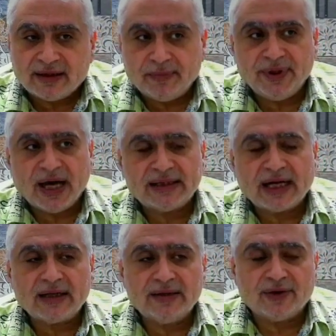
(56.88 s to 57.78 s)
be
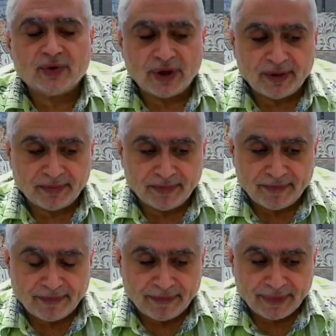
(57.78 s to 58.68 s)
attracted to him.
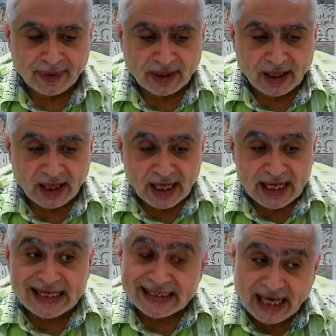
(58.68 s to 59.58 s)

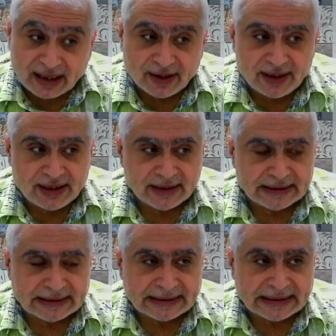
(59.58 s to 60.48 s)
Second,
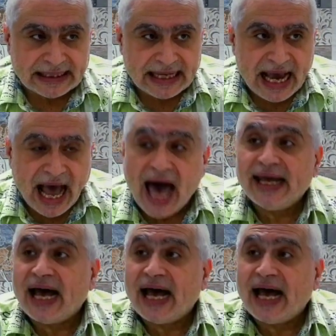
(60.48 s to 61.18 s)
I